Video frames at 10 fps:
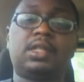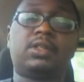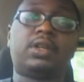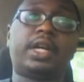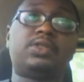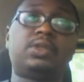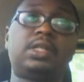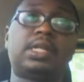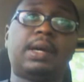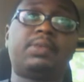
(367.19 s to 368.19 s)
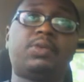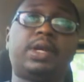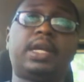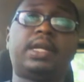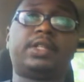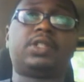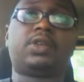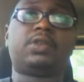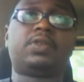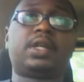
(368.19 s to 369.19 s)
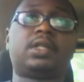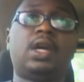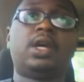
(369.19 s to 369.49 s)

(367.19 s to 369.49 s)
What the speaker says: in order to determine whether there's a contract.